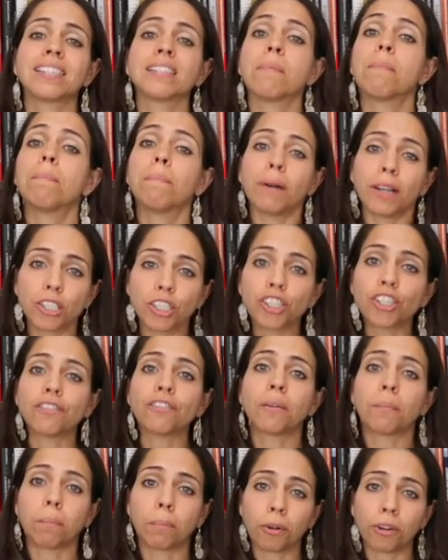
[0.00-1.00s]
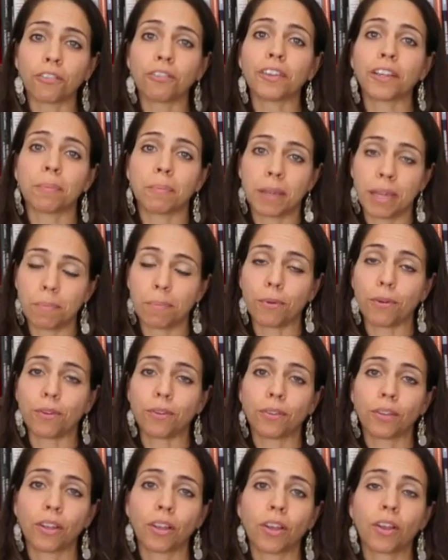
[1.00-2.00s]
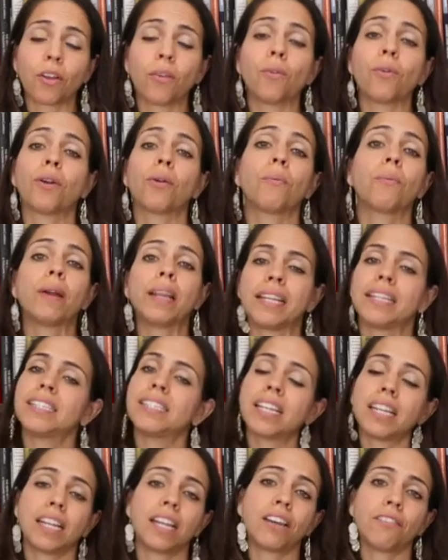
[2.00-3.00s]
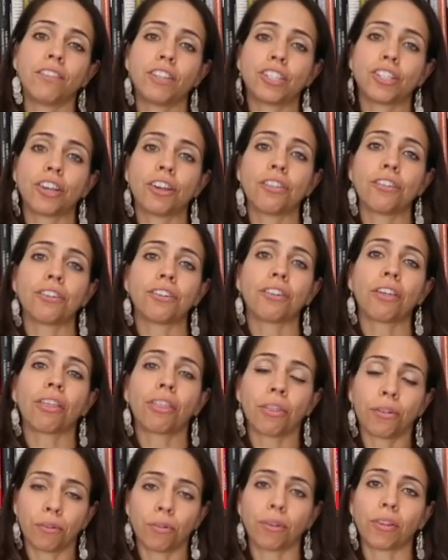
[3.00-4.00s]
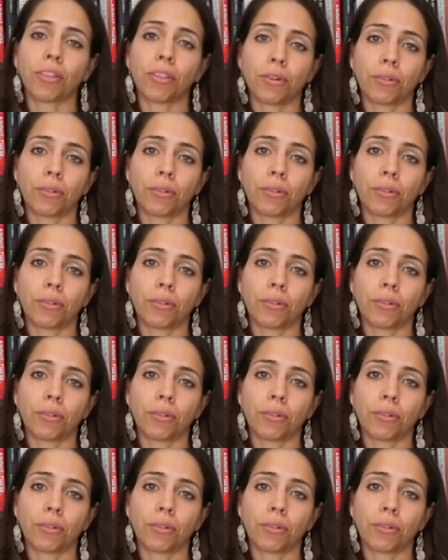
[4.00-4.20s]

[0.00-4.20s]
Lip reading: a bunch of imperfect people who are willing to love each other through and